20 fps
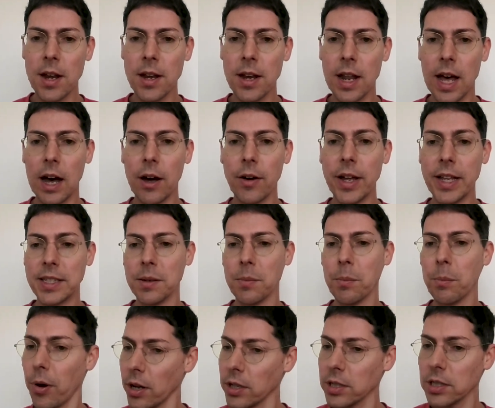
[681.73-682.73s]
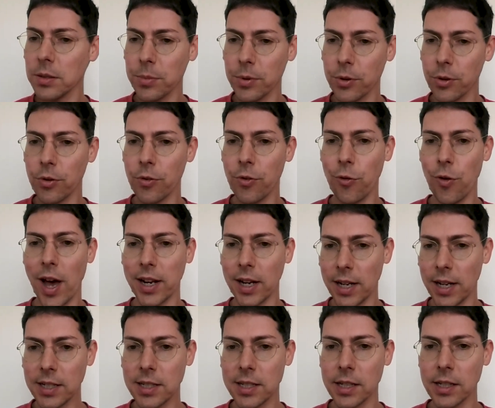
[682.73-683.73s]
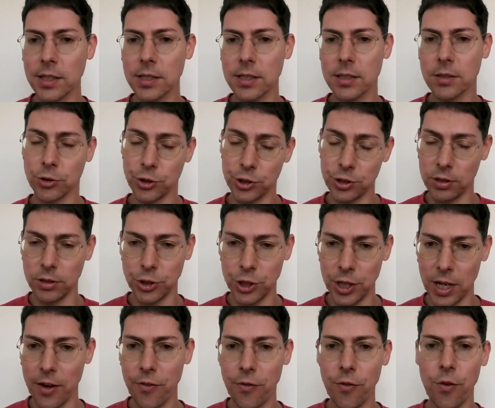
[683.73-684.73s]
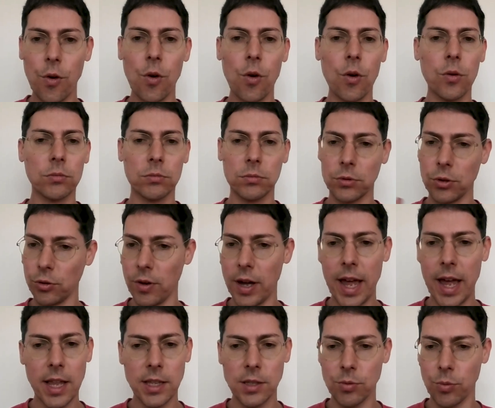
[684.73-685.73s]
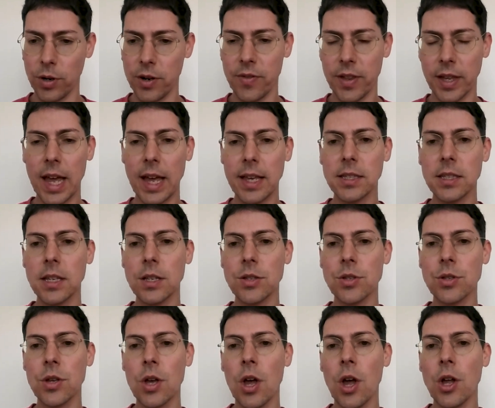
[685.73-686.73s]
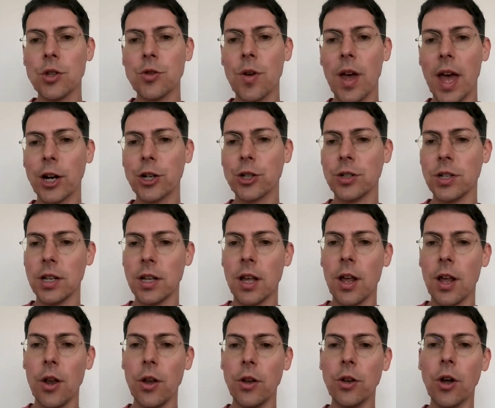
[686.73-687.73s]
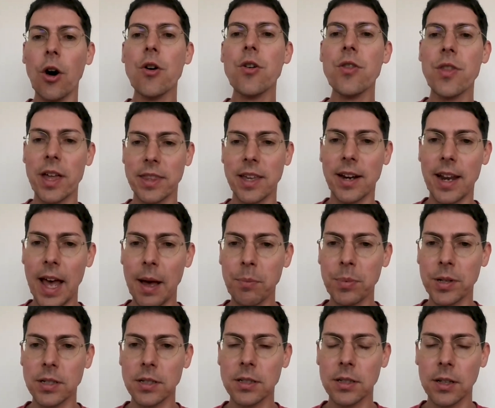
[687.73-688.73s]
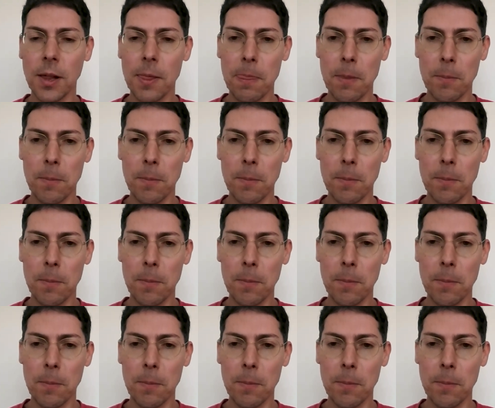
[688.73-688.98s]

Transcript: Now, it's impossible for analytics, which GA4, Google Ads, whatever the case is, to actually know that happened,